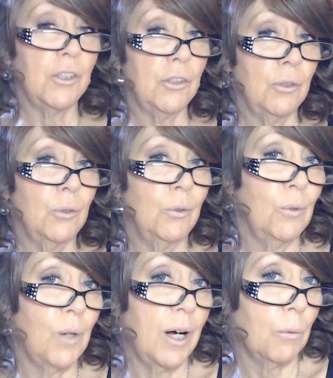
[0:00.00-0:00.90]

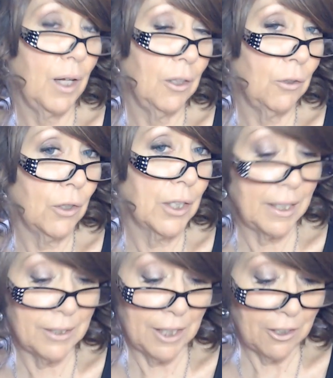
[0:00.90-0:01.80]
you are well
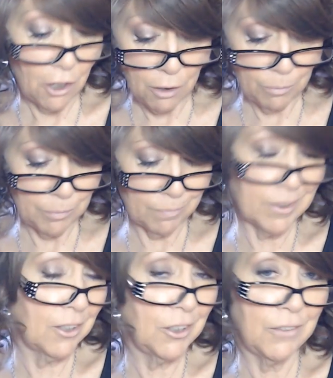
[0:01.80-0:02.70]
organized at home,
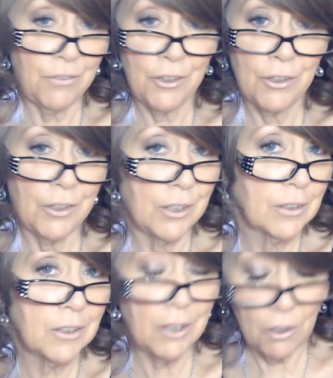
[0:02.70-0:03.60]
they're good for
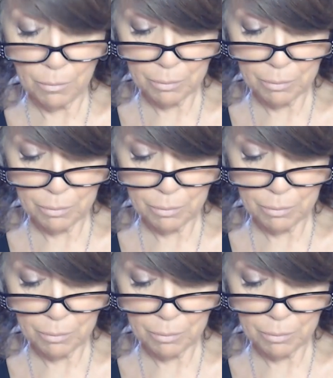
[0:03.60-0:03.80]
your home